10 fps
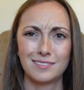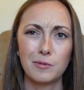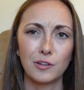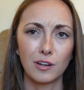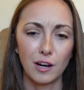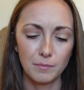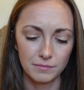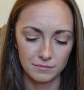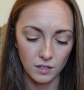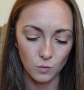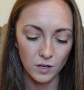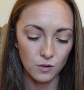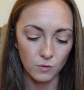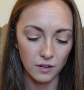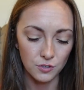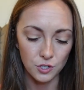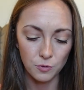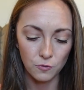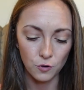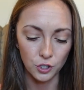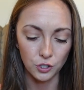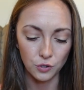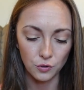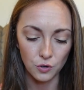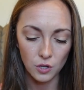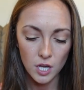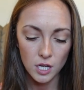Let me look it up. What did we ever do before Google?